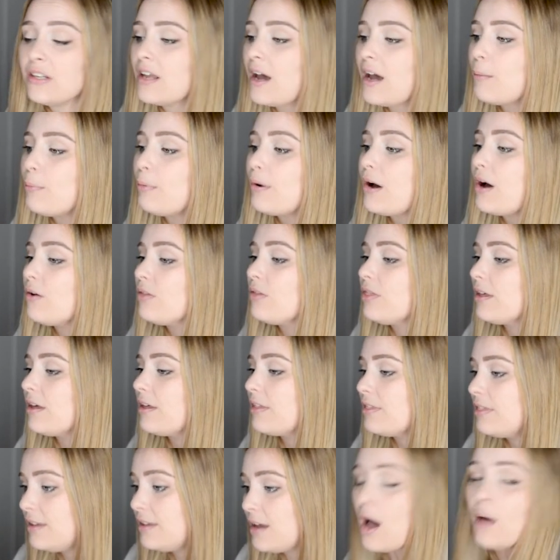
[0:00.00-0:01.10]
about
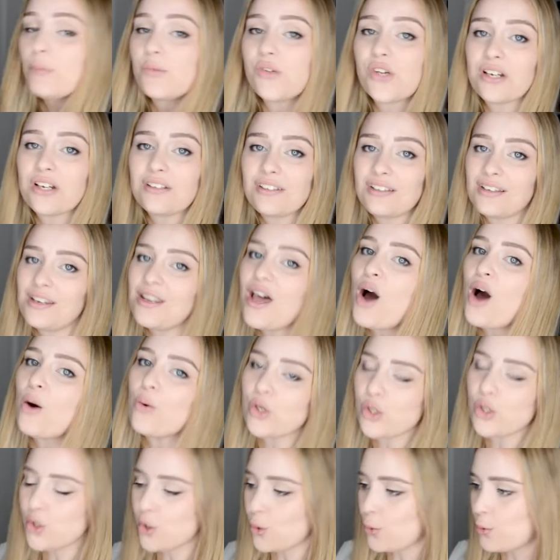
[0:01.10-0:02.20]
the object in our
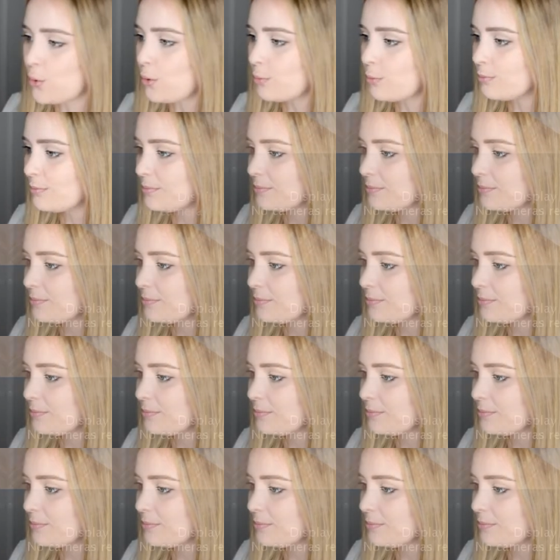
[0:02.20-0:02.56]
showroom.